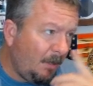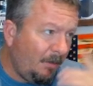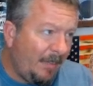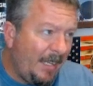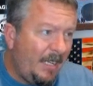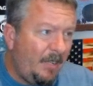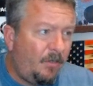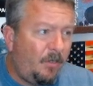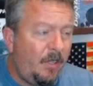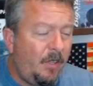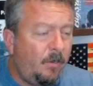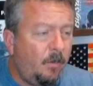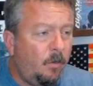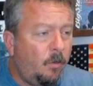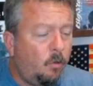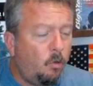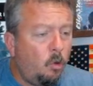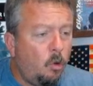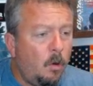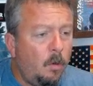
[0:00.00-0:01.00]
Late season
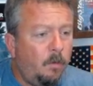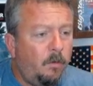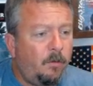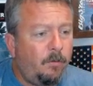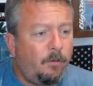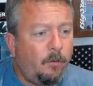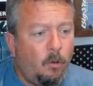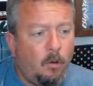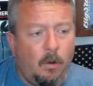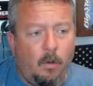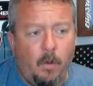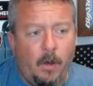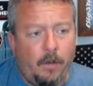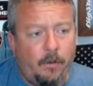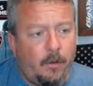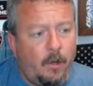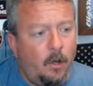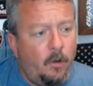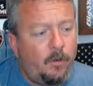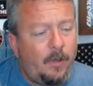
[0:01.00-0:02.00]
storms, Florida
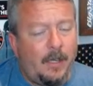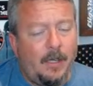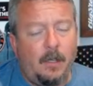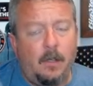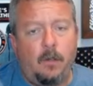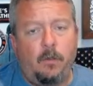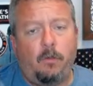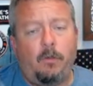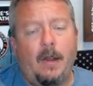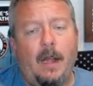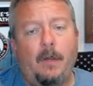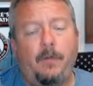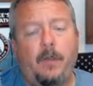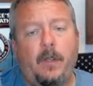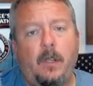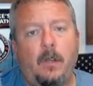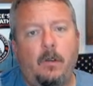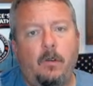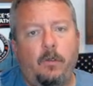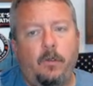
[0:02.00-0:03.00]
West Coast. I did this
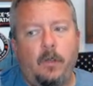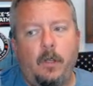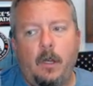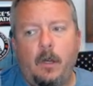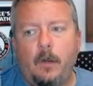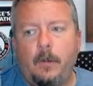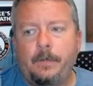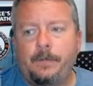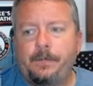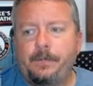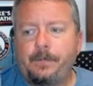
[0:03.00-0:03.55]
graphic years ago.